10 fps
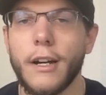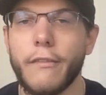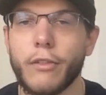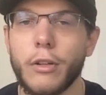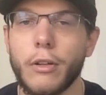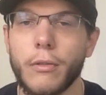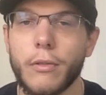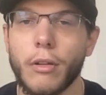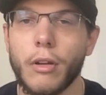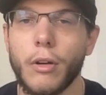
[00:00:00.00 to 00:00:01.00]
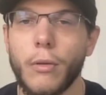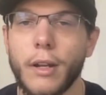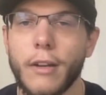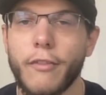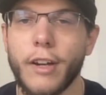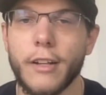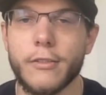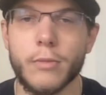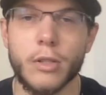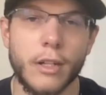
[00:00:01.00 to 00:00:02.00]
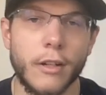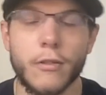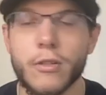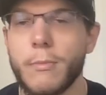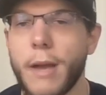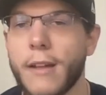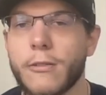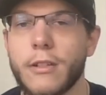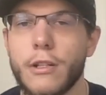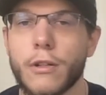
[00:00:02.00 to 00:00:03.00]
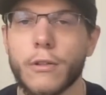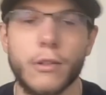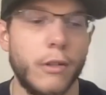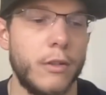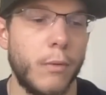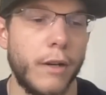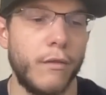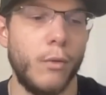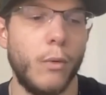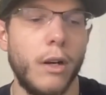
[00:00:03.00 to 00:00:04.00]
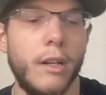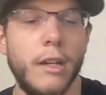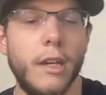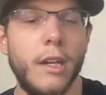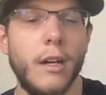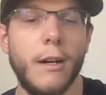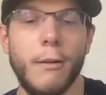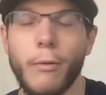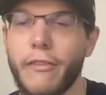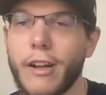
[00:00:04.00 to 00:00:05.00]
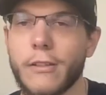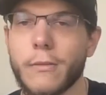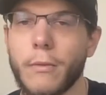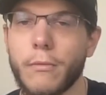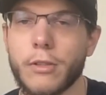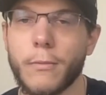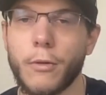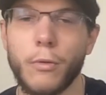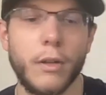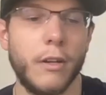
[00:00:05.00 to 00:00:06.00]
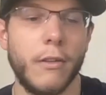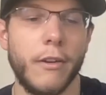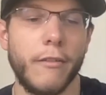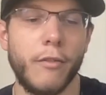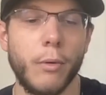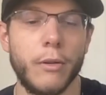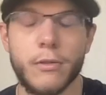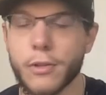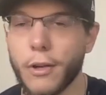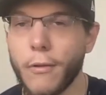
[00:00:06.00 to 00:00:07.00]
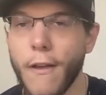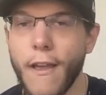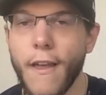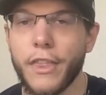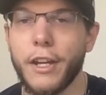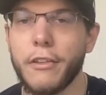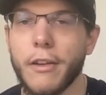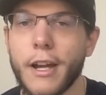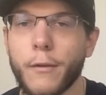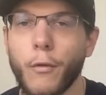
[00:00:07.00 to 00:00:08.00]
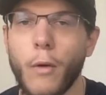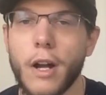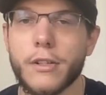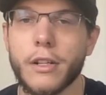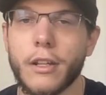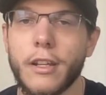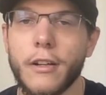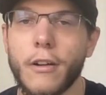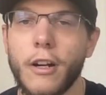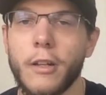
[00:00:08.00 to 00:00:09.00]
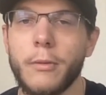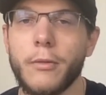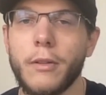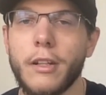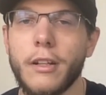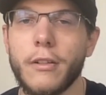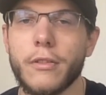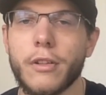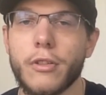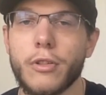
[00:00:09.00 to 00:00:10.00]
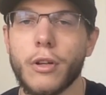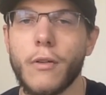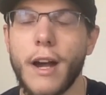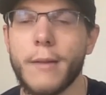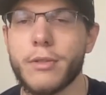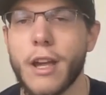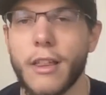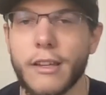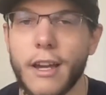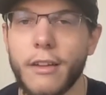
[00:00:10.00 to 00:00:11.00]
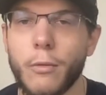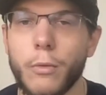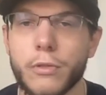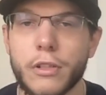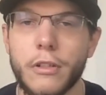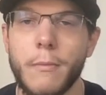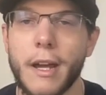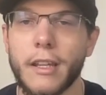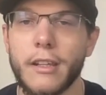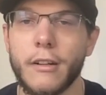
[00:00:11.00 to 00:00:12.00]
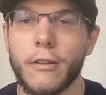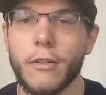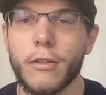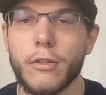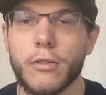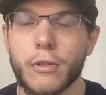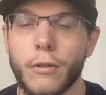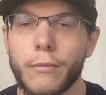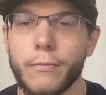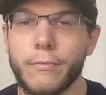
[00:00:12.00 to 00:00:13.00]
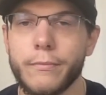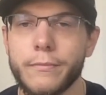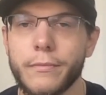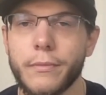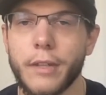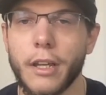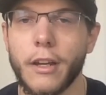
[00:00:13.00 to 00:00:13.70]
for you to go and find some stickers, some hats, t-shirts, hoodies, whatever you want. We've got some cool gear there for you. So thank you guys for watching here on the Between the Ears show. I'm Schuyler Callihan. We'll see you back here soon. Take